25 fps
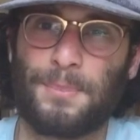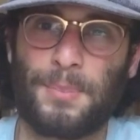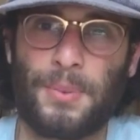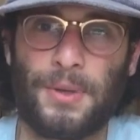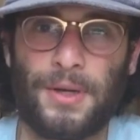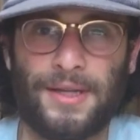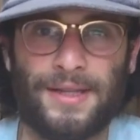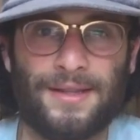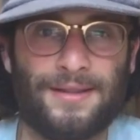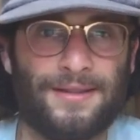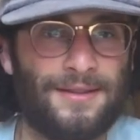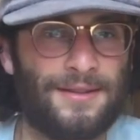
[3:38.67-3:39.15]

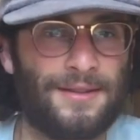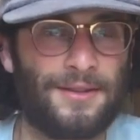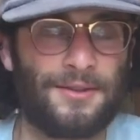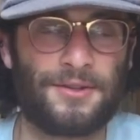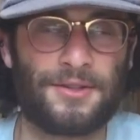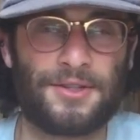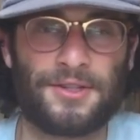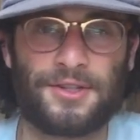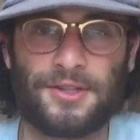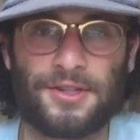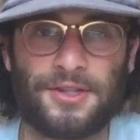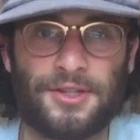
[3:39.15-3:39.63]
but
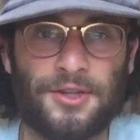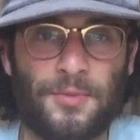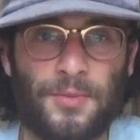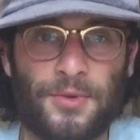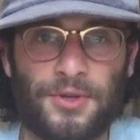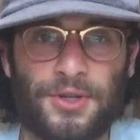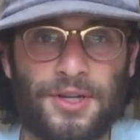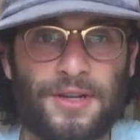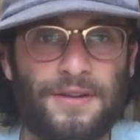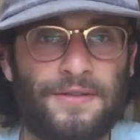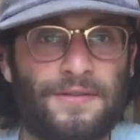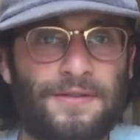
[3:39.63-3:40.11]
there's just so
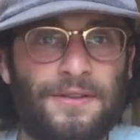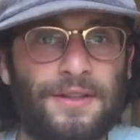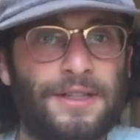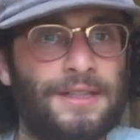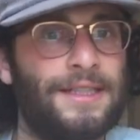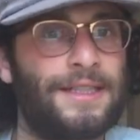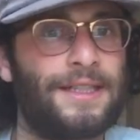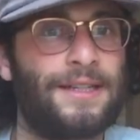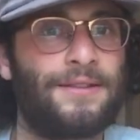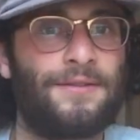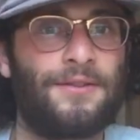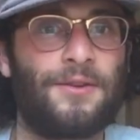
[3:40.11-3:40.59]
much
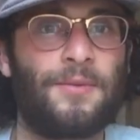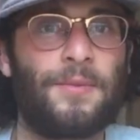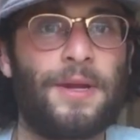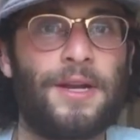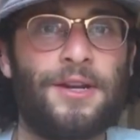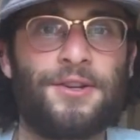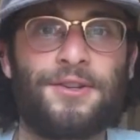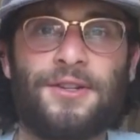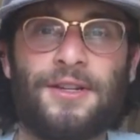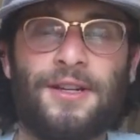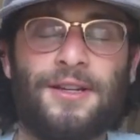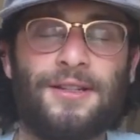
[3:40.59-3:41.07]
conflicting
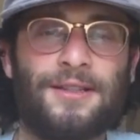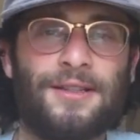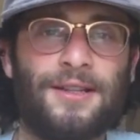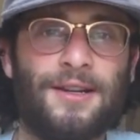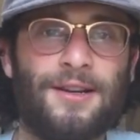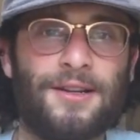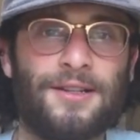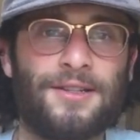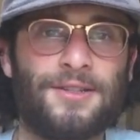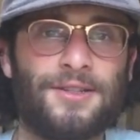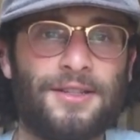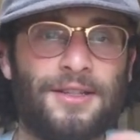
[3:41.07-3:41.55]
information out
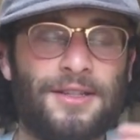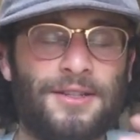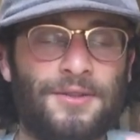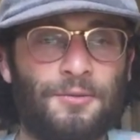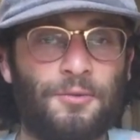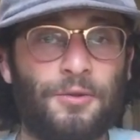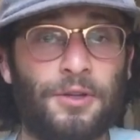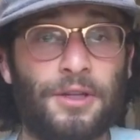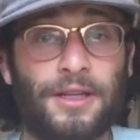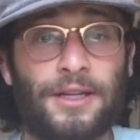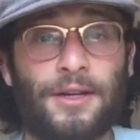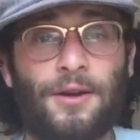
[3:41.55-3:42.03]
there. It's
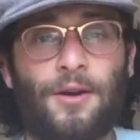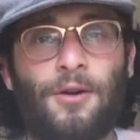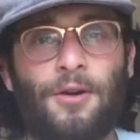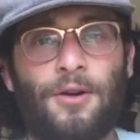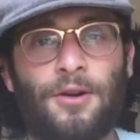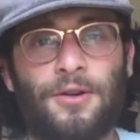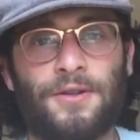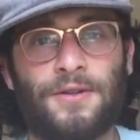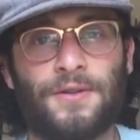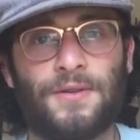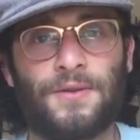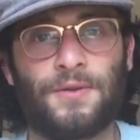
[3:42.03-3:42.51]
really
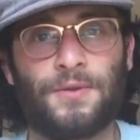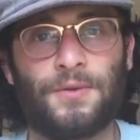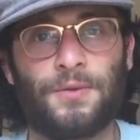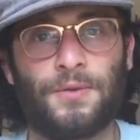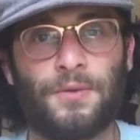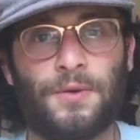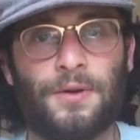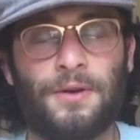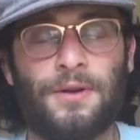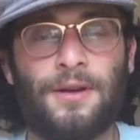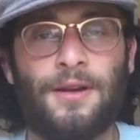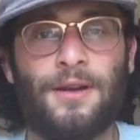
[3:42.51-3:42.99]
hard
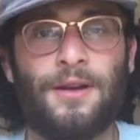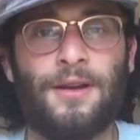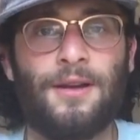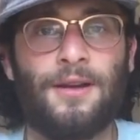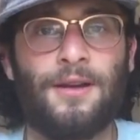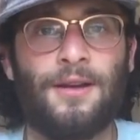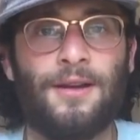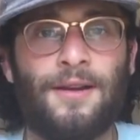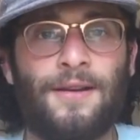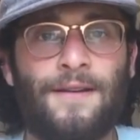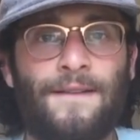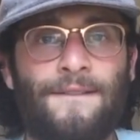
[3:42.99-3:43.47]
to
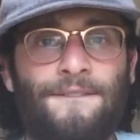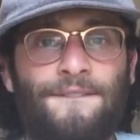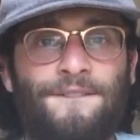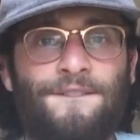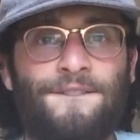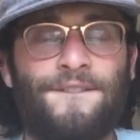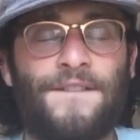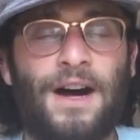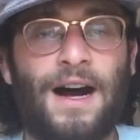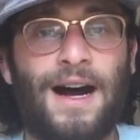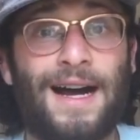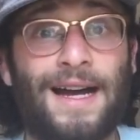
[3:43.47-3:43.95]

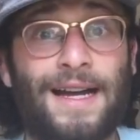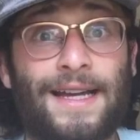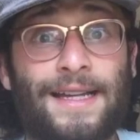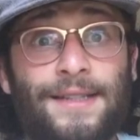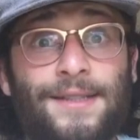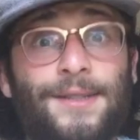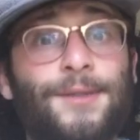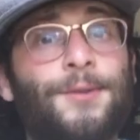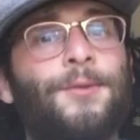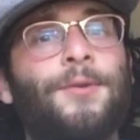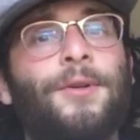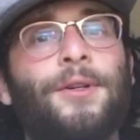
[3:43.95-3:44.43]

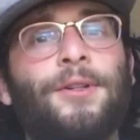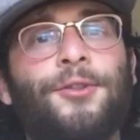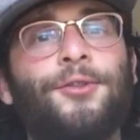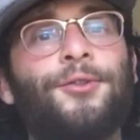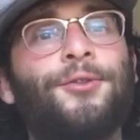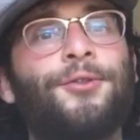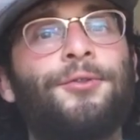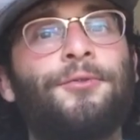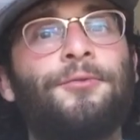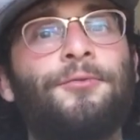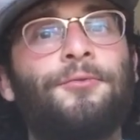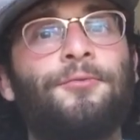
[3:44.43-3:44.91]
find
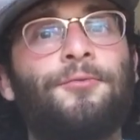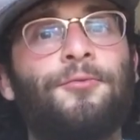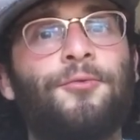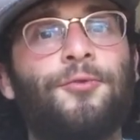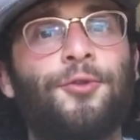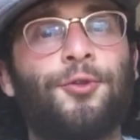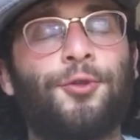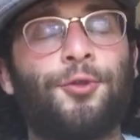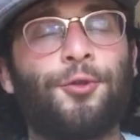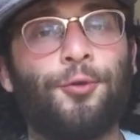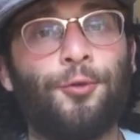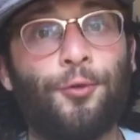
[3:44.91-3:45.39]
what's
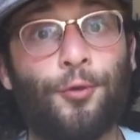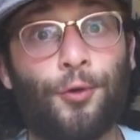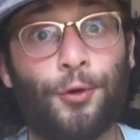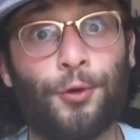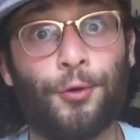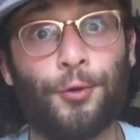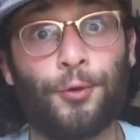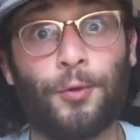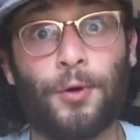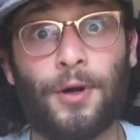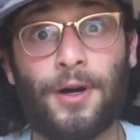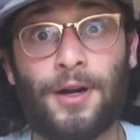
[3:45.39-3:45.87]

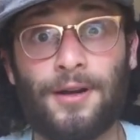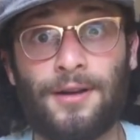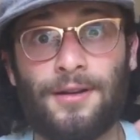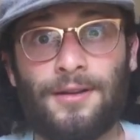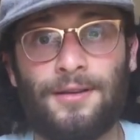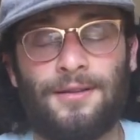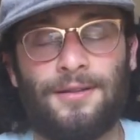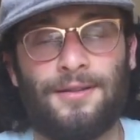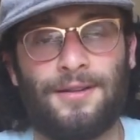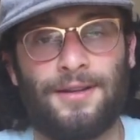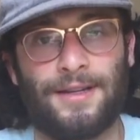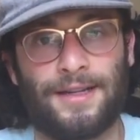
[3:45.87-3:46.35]
true,
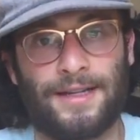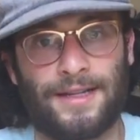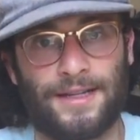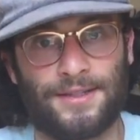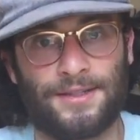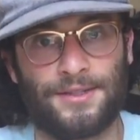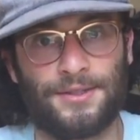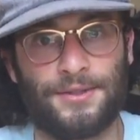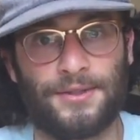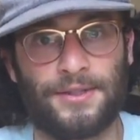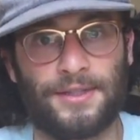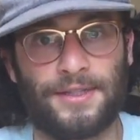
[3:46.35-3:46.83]
I
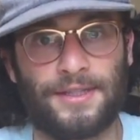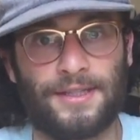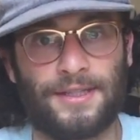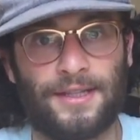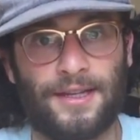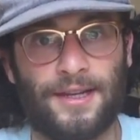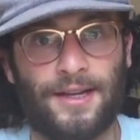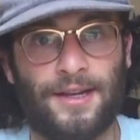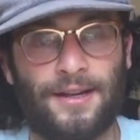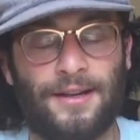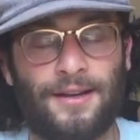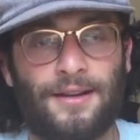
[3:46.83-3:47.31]
guess you could
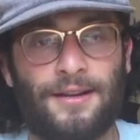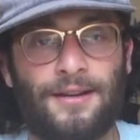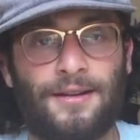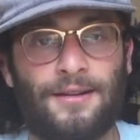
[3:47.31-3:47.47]
say.